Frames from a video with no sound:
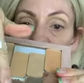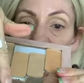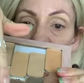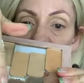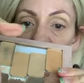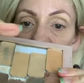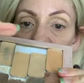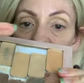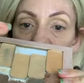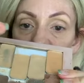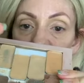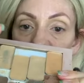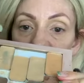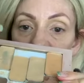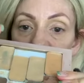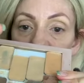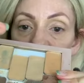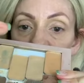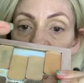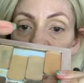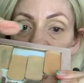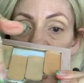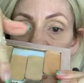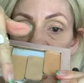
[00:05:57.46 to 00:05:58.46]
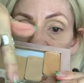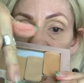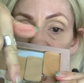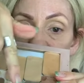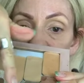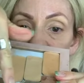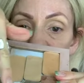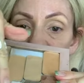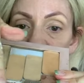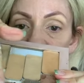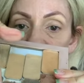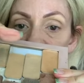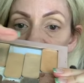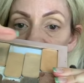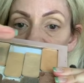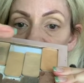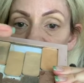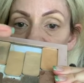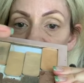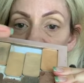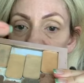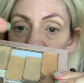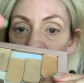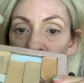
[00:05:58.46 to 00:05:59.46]
contour that I like to
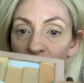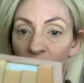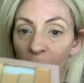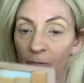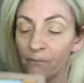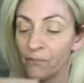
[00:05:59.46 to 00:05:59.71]
use,